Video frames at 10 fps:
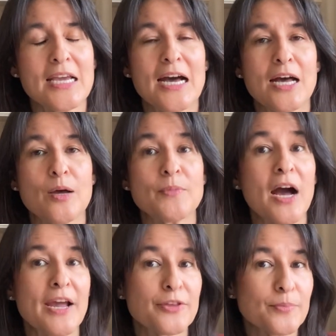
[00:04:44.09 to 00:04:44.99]

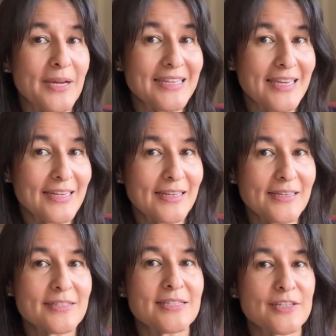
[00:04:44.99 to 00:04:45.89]
either by
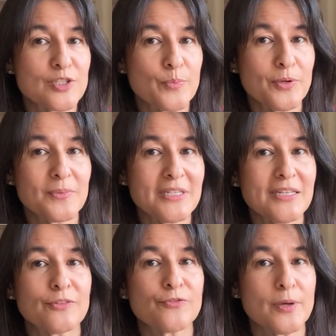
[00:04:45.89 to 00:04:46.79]
getting, say,
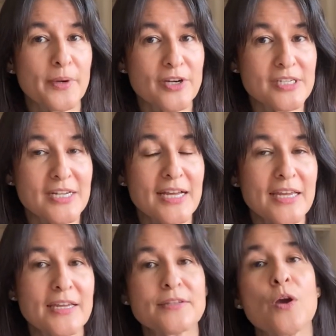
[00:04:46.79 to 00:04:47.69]
spermidine from our
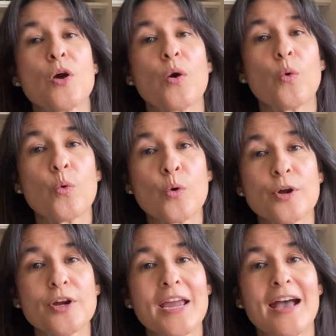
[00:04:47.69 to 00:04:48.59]
diet,
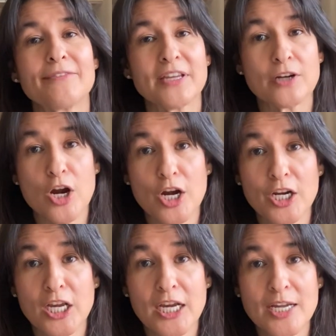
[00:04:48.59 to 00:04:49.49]
or having
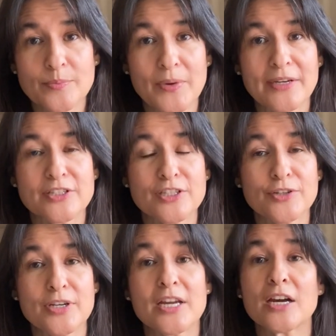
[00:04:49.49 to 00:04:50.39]
our gut
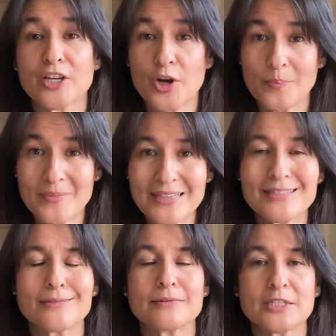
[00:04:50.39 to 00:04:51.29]
bacteria,
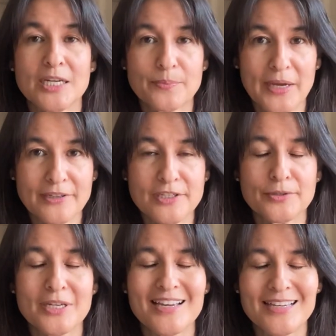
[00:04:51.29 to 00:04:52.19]
commensal gut
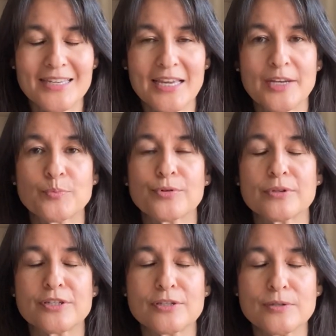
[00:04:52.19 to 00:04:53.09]
bacteria, again
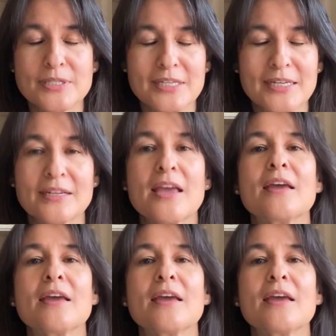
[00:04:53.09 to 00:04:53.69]
produce it,